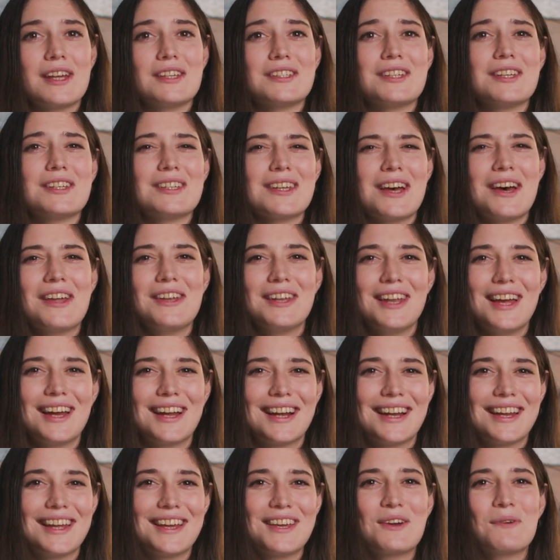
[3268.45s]
as it's
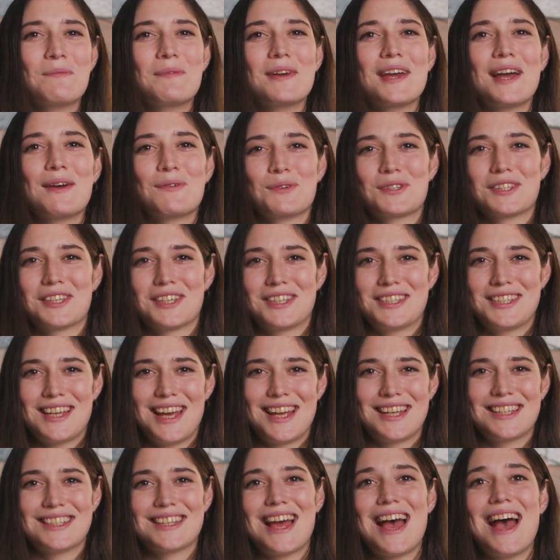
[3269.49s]
unlikely you'll be able to
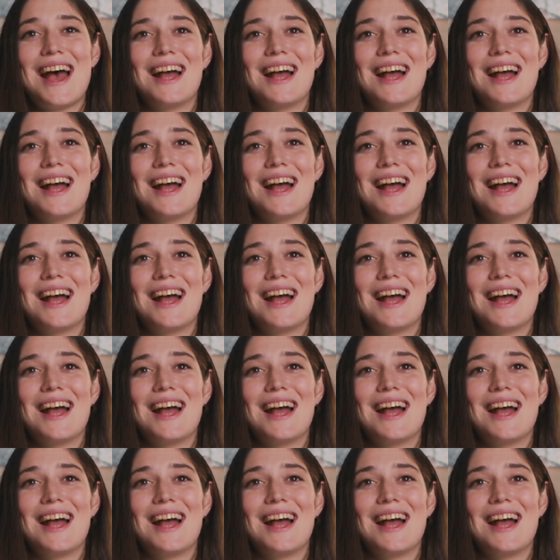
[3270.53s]
taste